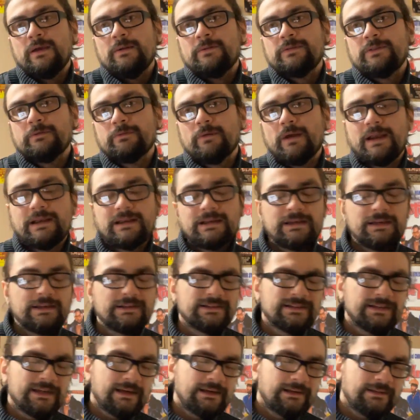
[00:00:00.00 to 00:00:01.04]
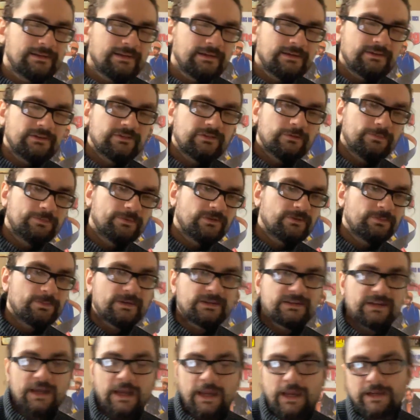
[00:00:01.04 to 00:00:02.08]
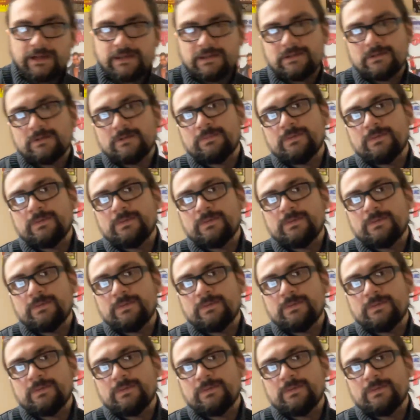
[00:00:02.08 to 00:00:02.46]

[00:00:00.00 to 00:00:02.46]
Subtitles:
The writing isn't anything super spectacular,